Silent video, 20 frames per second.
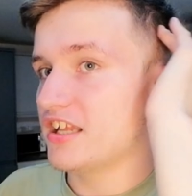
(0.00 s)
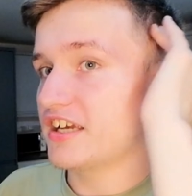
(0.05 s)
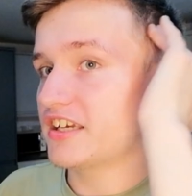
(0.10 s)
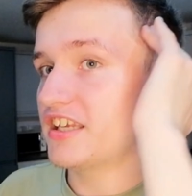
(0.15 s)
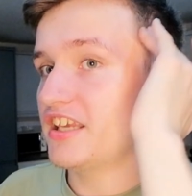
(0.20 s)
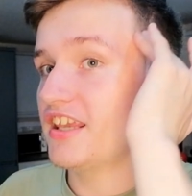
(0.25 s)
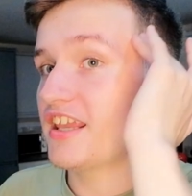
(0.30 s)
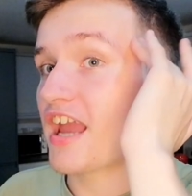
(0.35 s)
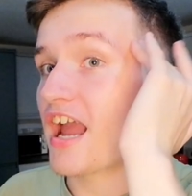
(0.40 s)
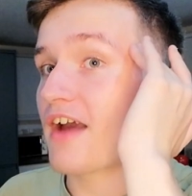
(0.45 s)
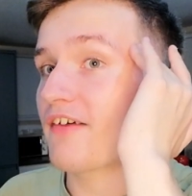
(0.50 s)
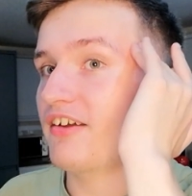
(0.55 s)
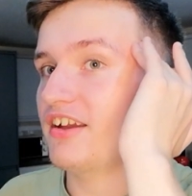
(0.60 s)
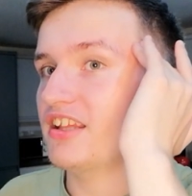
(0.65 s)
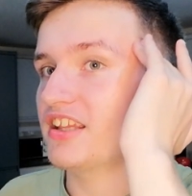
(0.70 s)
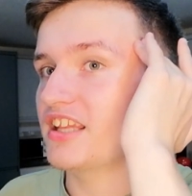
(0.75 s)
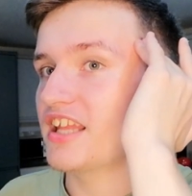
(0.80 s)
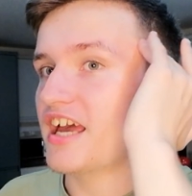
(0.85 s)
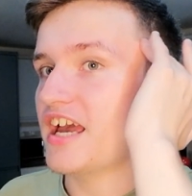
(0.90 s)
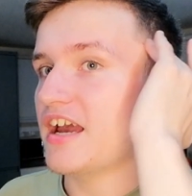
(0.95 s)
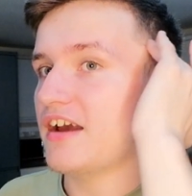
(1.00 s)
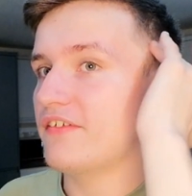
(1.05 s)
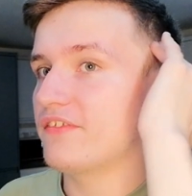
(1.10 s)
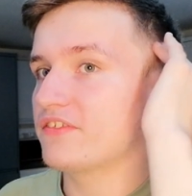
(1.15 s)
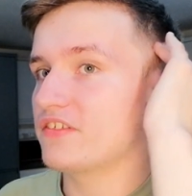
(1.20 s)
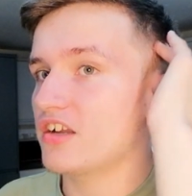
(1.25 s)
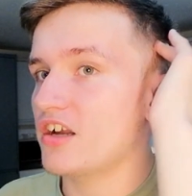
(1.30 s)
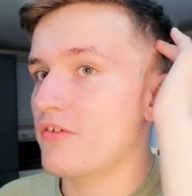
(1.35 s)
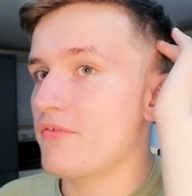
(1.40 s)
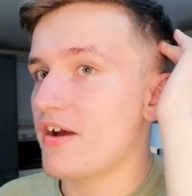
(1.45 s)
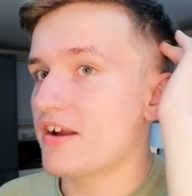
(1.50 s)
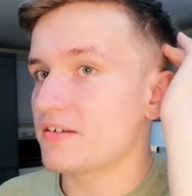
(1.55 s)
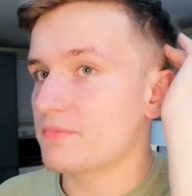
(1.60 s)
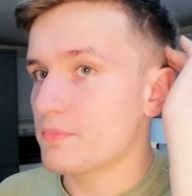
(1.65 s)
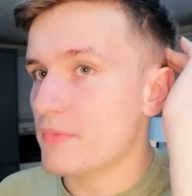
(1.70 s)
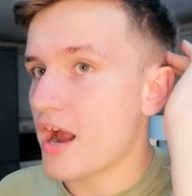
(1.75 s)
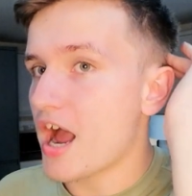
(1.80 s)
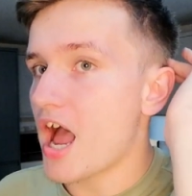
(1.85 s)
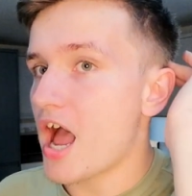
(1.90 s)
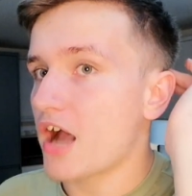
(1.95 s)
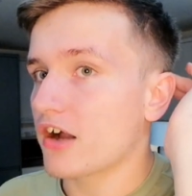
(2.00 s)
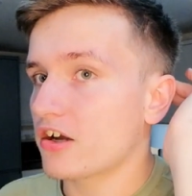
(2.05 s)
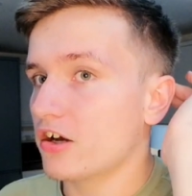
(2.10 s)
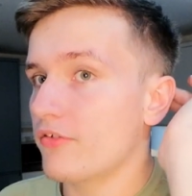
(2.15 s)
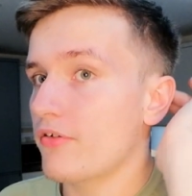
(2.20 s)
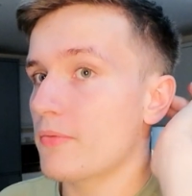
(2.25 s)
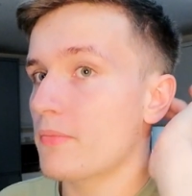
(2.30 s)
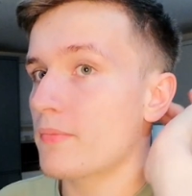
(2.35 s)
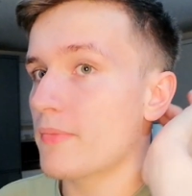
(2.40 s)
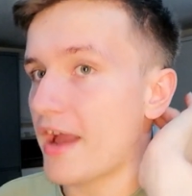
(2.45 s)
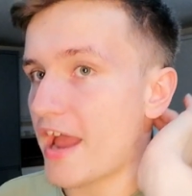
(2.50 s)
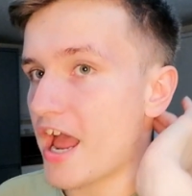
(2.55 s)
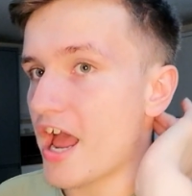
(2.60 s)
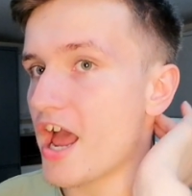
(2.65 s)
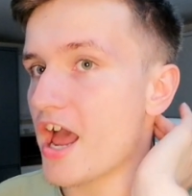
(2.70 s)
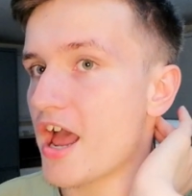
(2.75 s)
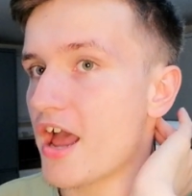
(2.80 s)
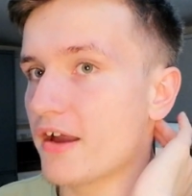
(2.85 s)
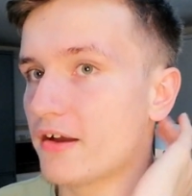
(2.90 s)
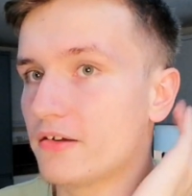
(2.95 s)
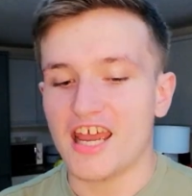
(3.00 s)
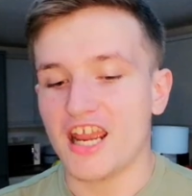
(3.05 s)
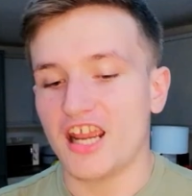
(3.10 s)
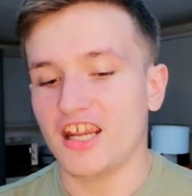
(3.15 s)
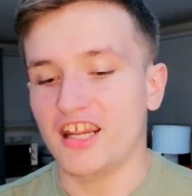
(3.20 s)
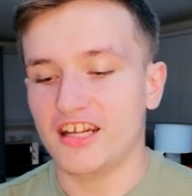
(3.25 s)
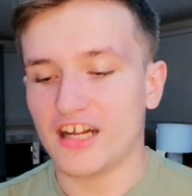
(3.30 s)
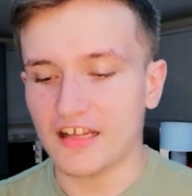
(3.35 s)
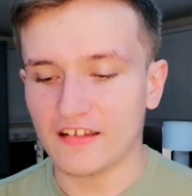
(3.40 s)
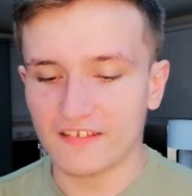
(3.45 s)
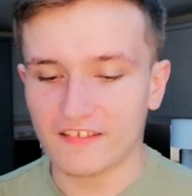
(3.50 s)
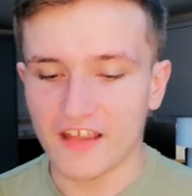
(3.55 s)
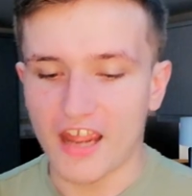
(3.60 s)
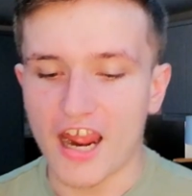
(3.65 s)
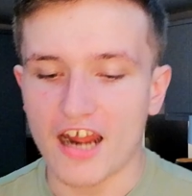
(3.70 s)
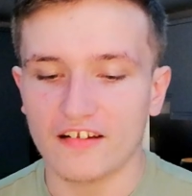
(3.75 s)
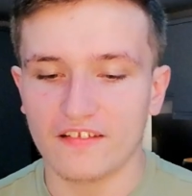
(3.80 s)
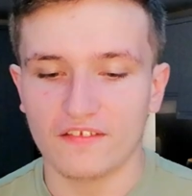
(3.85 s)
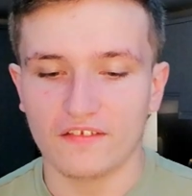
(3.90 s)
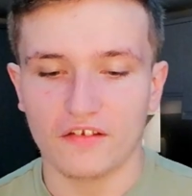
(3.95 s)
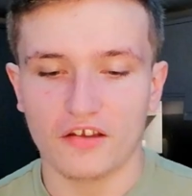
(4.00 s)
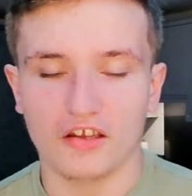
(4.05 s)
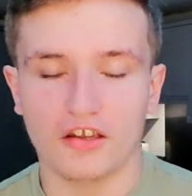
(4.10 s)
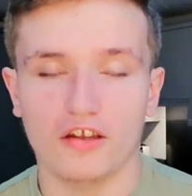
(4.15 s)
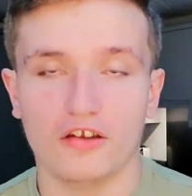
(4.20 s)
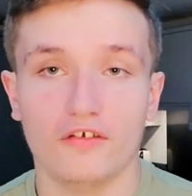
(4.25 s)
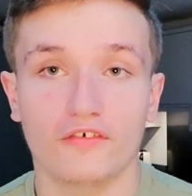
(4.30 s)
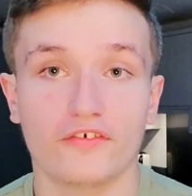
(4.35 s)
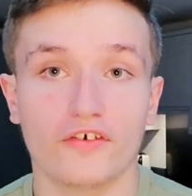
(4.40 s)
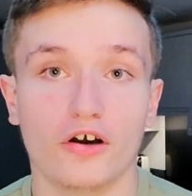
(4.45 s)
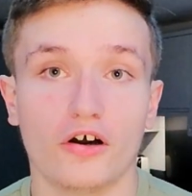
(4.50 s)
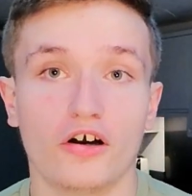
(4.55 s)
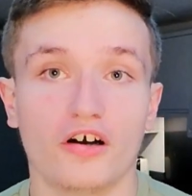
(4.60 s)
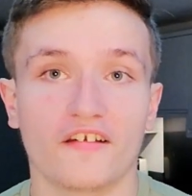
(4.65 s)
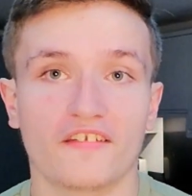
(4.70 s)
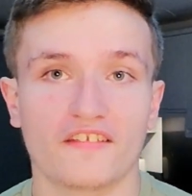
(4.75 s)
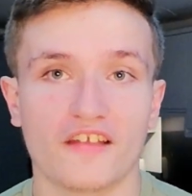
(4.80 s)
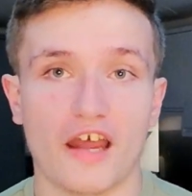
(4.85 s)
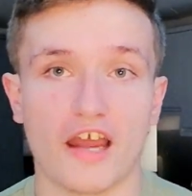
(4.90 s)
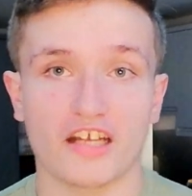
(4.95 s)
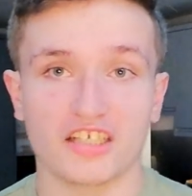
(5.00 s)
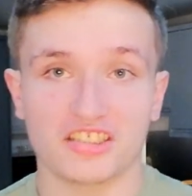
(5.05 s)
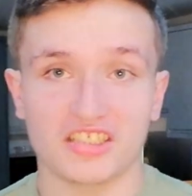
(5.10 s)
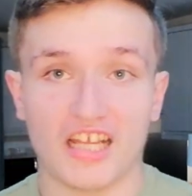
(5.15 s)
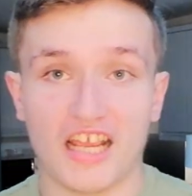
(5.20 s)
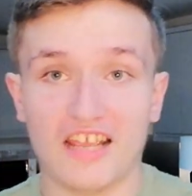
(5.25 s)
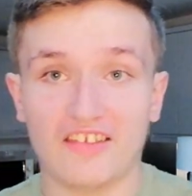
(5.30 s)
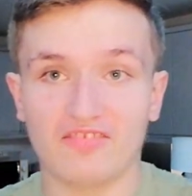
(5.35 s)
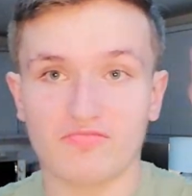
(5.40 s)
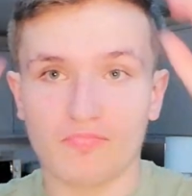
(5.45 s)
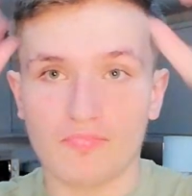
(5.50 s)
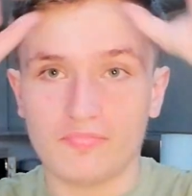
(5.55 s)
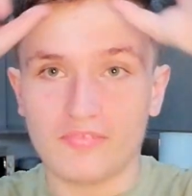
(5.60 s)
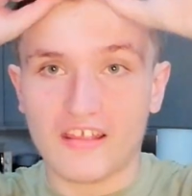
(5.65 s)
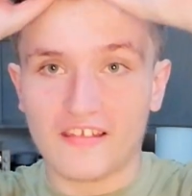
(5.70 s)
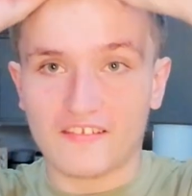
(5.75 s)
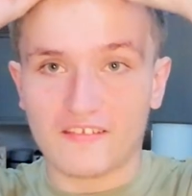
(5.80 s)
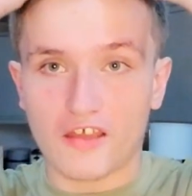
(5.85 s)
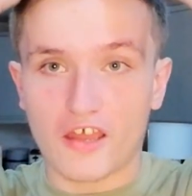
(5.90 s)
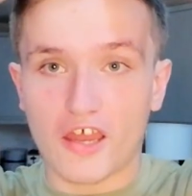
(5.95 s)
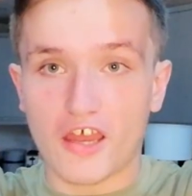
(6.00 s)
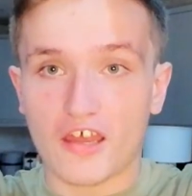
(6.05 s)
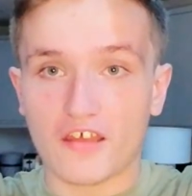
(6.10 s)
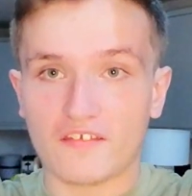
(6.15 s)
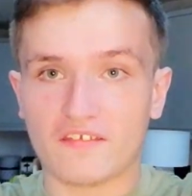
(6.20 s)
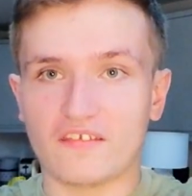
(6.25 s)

Like he carried it left a red mark on my hair. And he then decided to, of course, start shaving this hair.